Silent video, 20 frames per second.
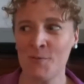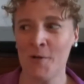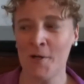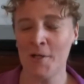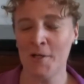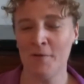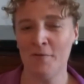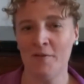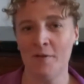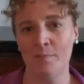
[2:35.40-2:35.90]
one
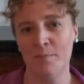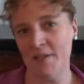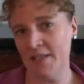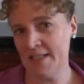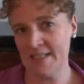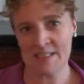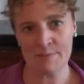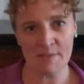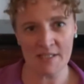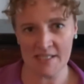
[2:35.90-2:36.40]
of the
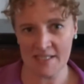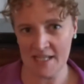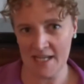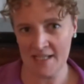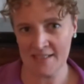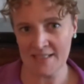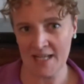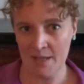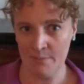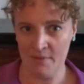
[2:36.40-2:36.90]
biggest
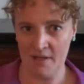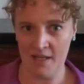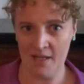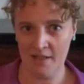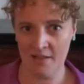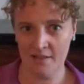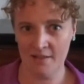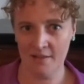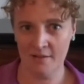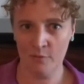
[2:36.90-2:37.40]
mistakes I
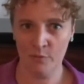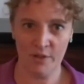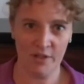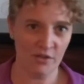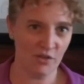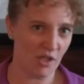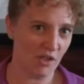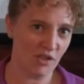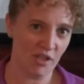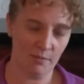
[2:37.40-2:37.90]
make when
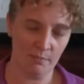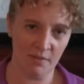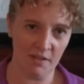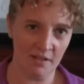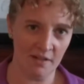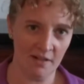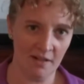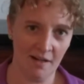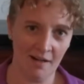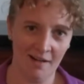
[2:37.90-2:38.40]
judging
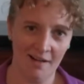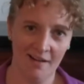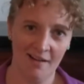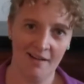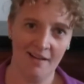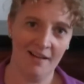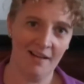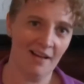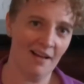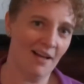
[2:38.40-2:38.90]
beer.
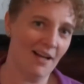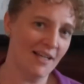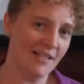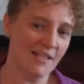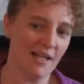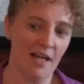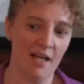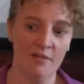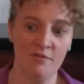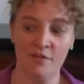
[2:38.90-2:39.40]
I
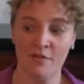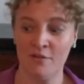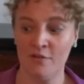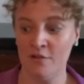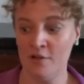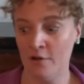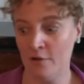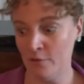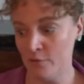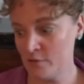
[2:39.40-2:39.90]
dive
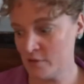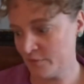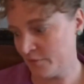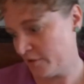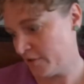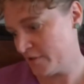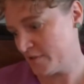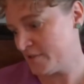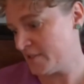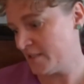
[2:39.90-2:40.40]
nose
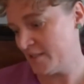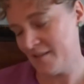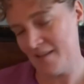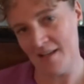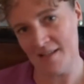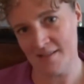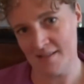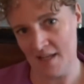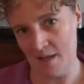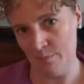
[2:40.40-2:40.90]
first into
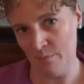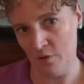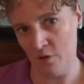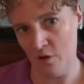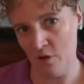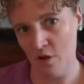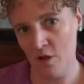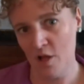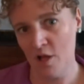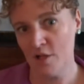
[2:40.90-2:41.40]
that
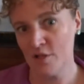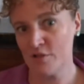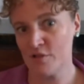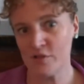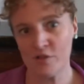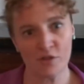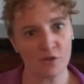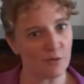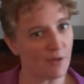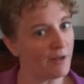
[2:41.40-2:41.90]
sample
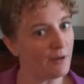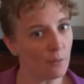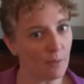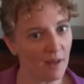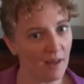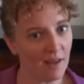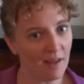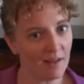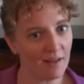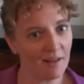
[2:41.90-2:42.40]
straight
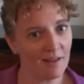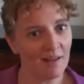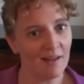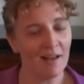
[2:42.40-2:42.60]
away.